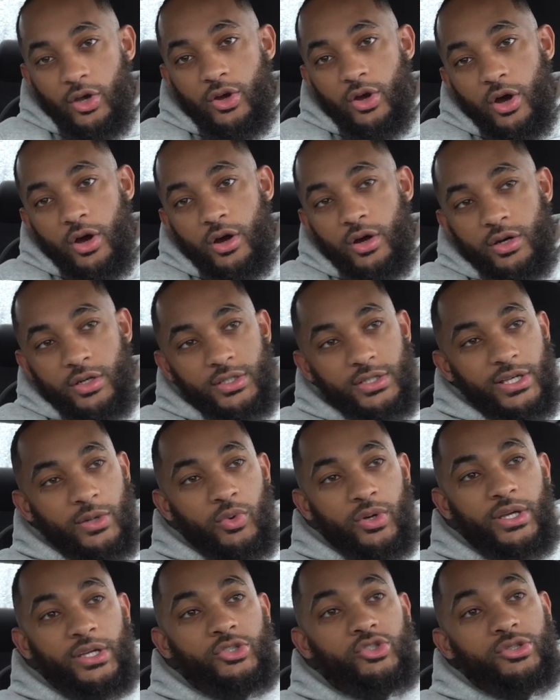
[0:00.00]
Cars, I
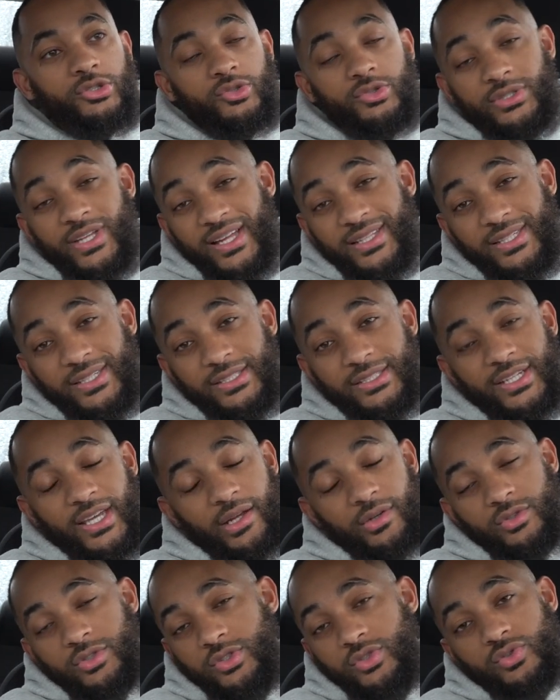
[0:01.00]
want to introduce that to the
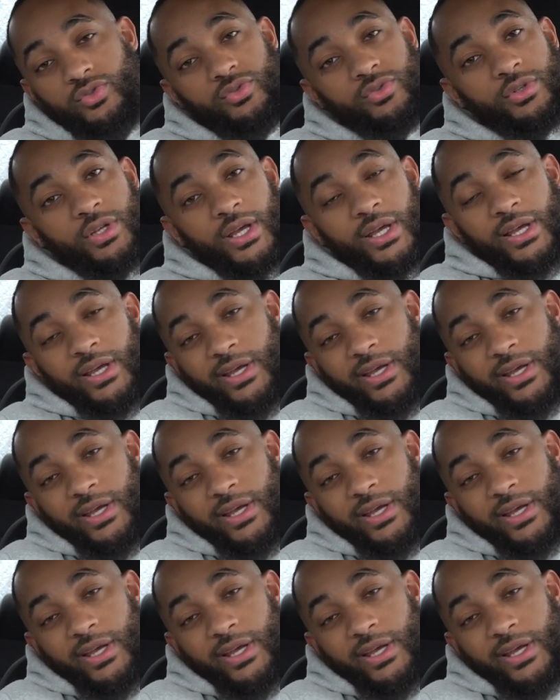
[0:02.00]
channel soon.